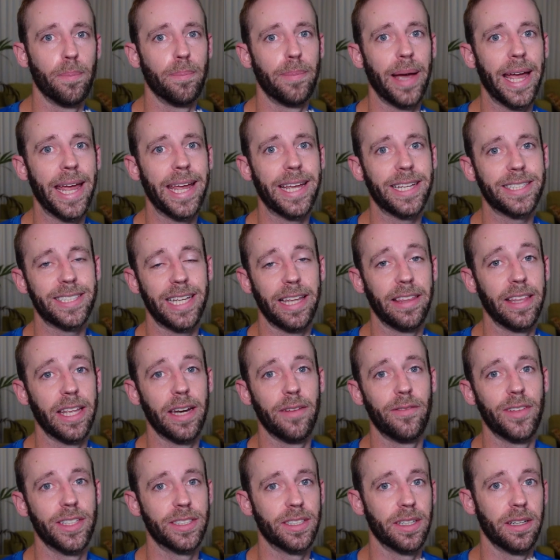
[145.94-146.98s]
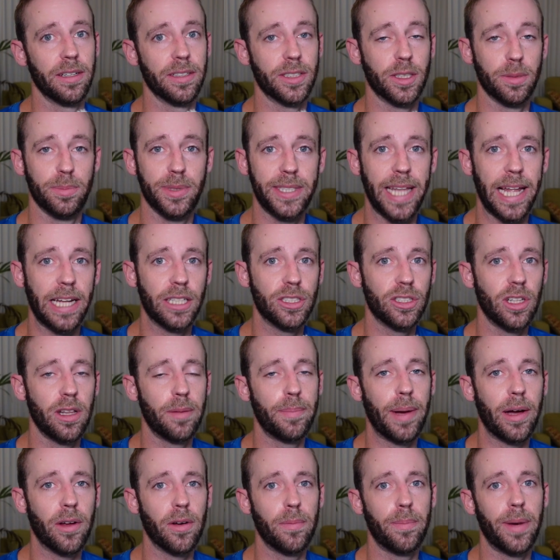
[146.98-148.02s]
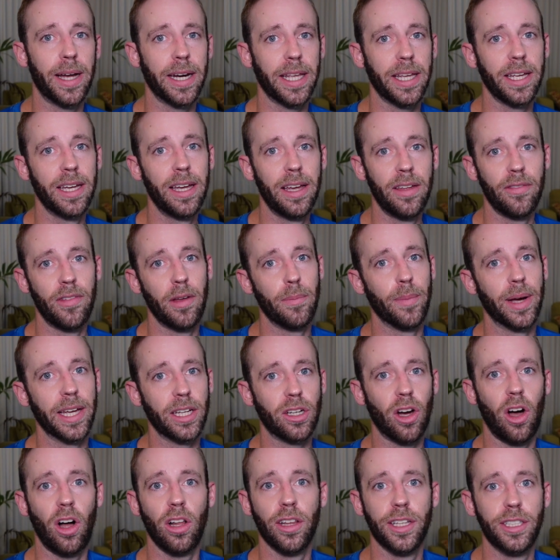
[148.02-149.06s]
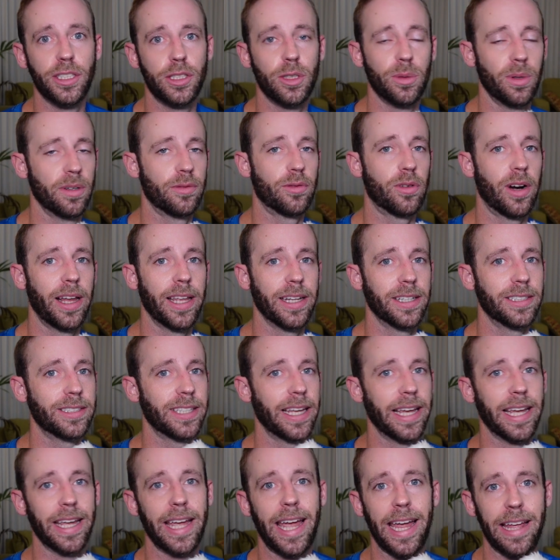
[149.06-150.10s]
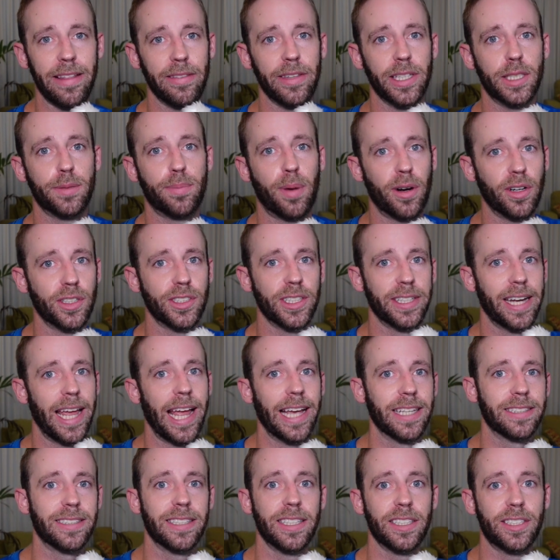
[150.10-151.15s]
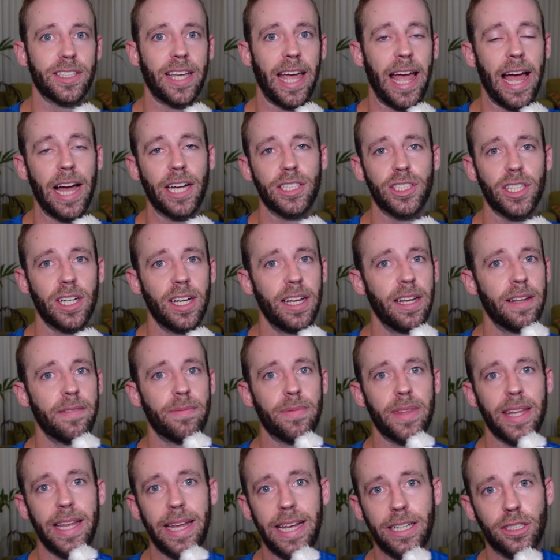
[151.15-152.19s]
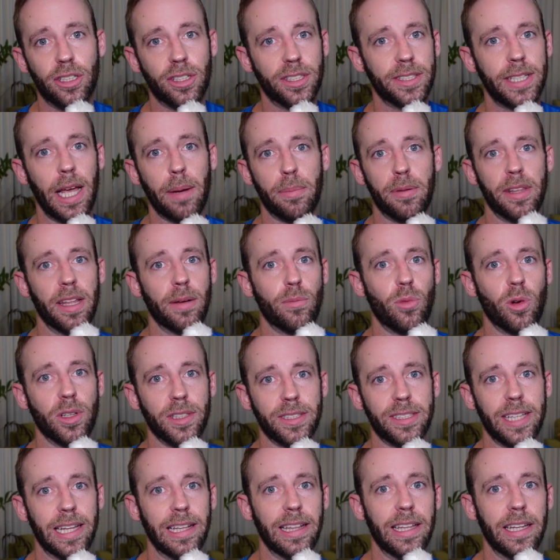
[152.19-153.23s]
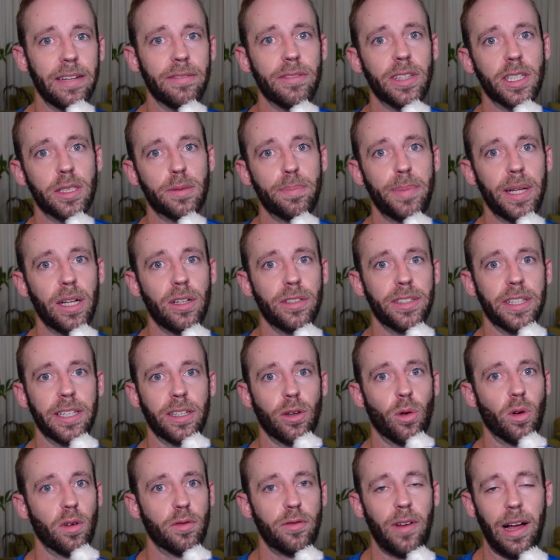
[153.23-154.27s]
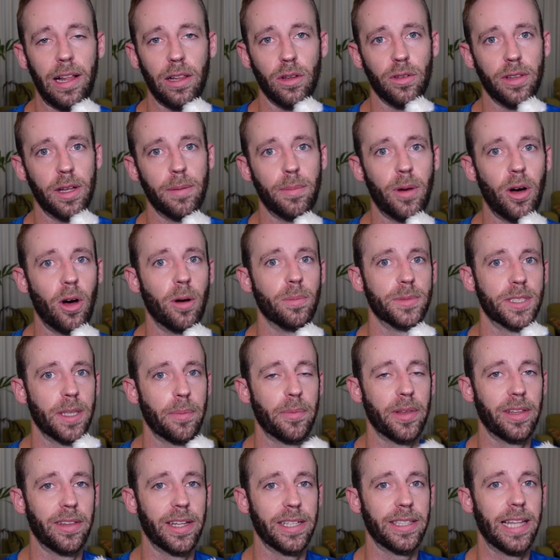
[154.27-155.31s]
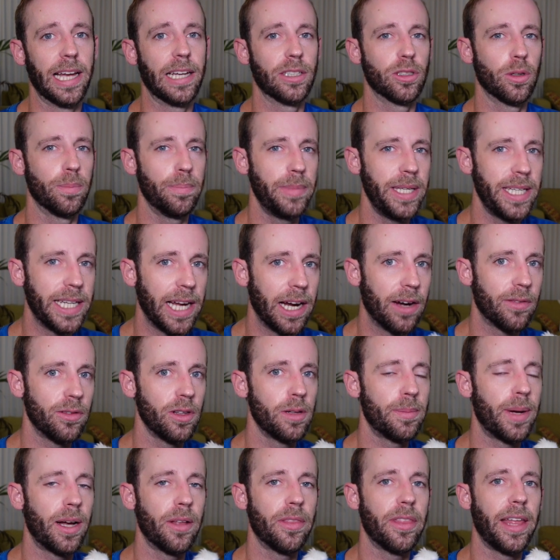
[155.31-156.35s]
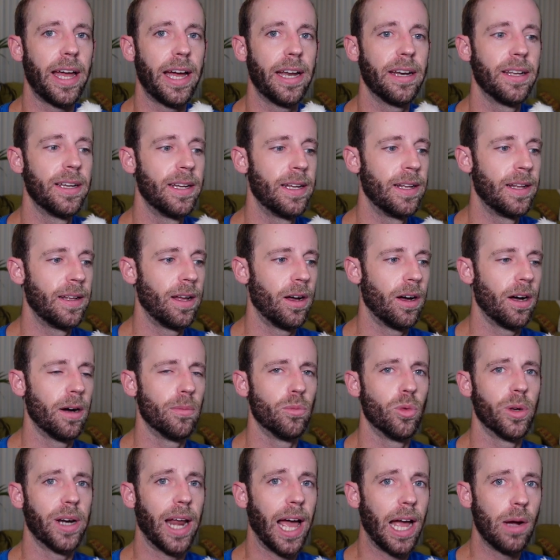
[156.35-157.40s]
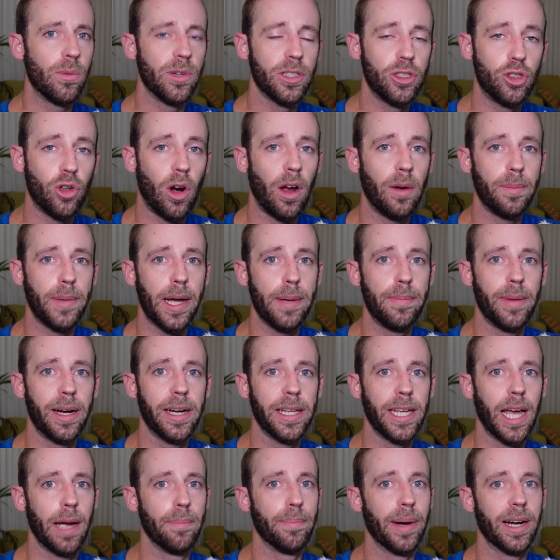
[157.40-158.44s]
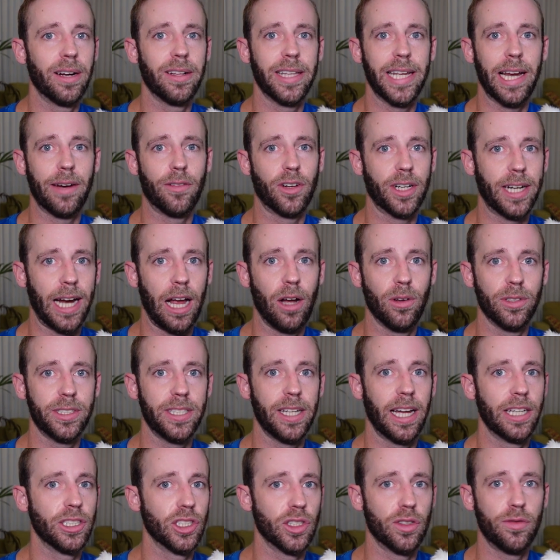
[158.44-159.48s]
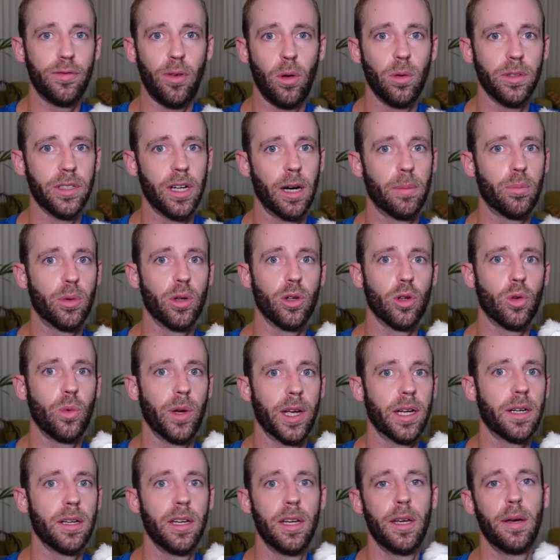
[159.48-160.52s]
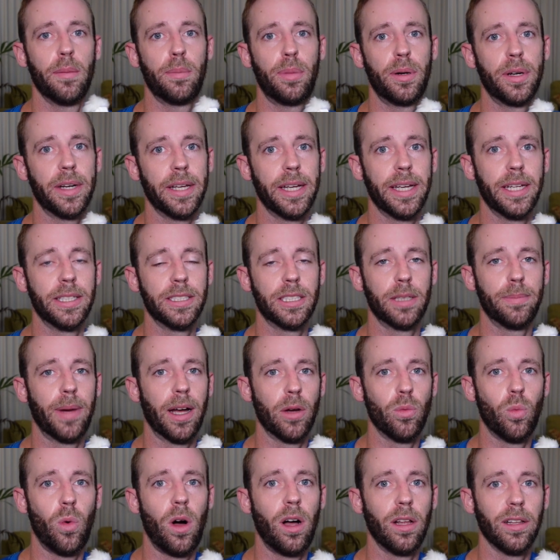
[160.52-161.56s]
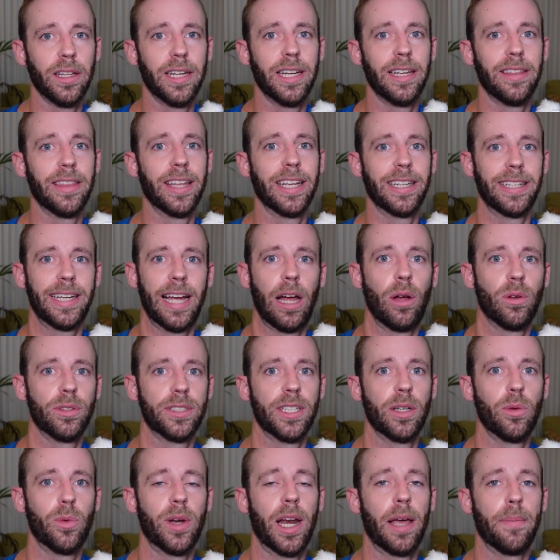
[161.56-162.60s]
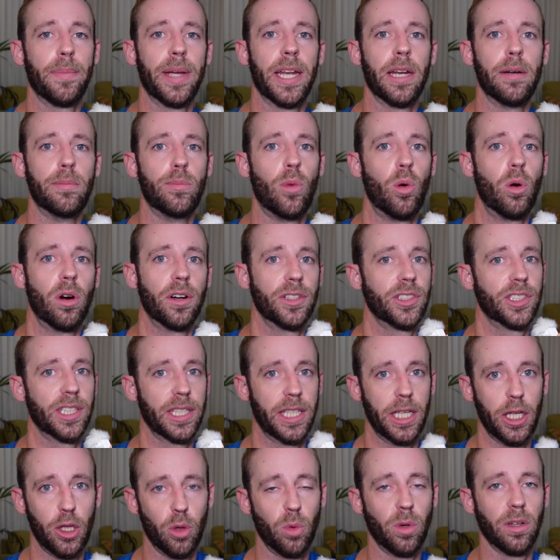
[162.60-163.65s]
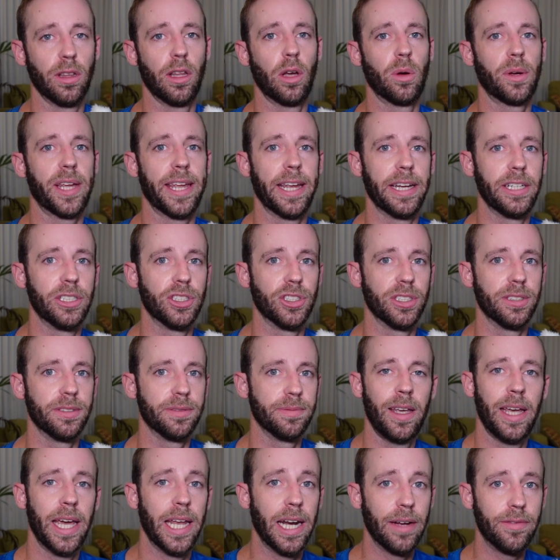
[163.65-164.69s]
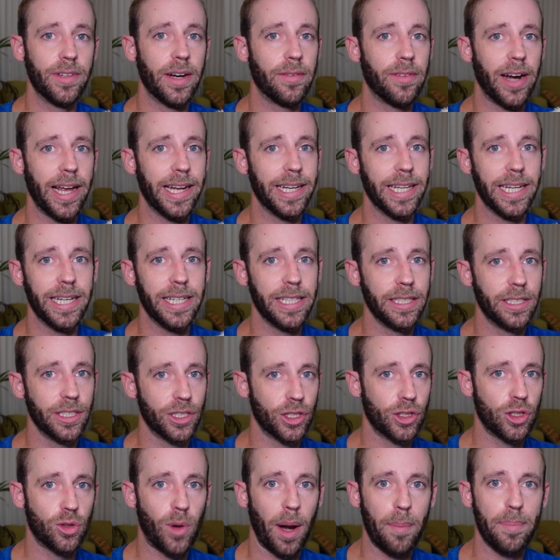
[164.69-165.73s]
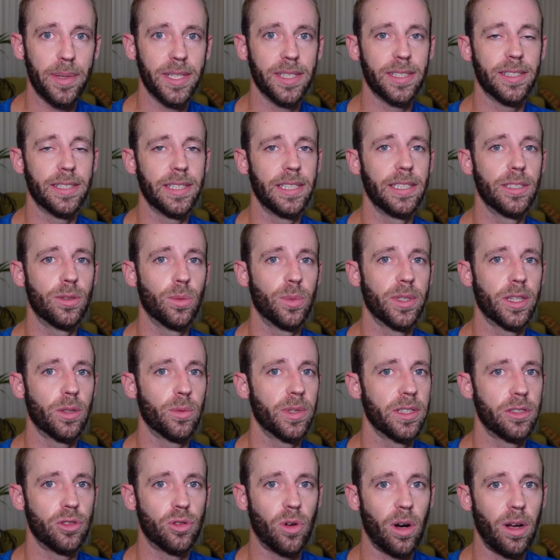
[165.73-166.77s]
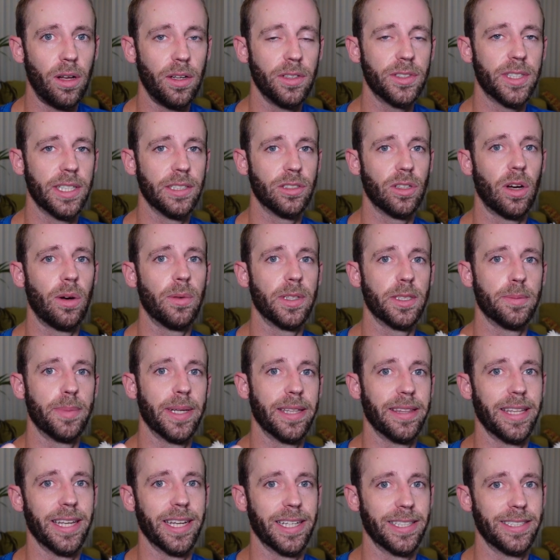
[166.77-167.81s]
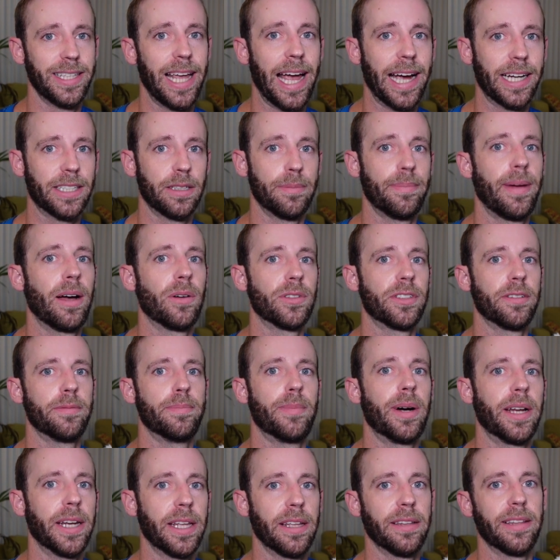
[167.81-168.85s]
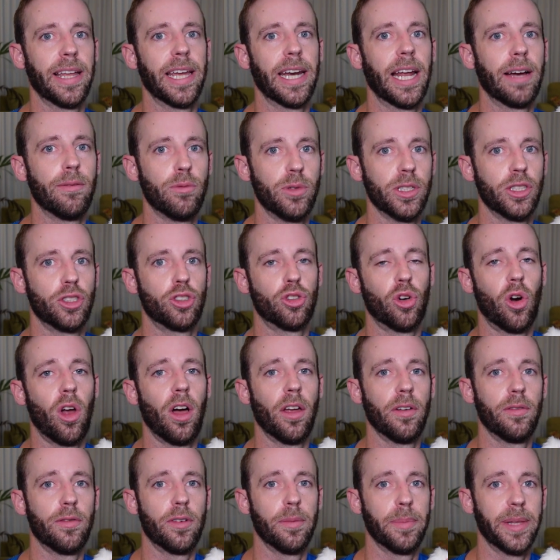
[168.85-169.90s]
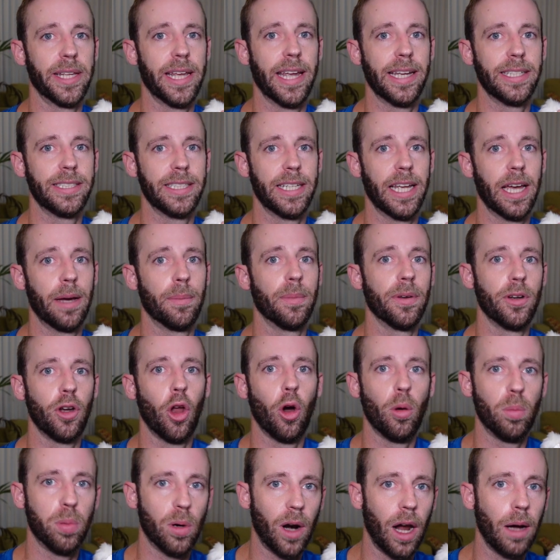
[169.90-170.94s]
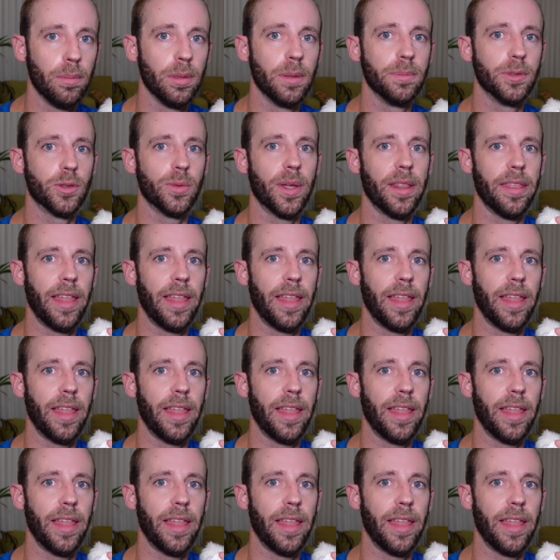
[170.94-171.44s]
banks, and then if it's a substantial amount of money, they might call into a friend, say, hey, this person has this cash, intercept them once they leave this building or follow them home, something like that. So be careful about that. When I withdraw my money, I barely ever count it. I just fold it up real quick, put it into my wallet, and then count it when I'm in a more secure location. And I've never had any discrepancies with the withdrawals. It's always been the exact amount of money that I've withdrawn from the ATM. No problems with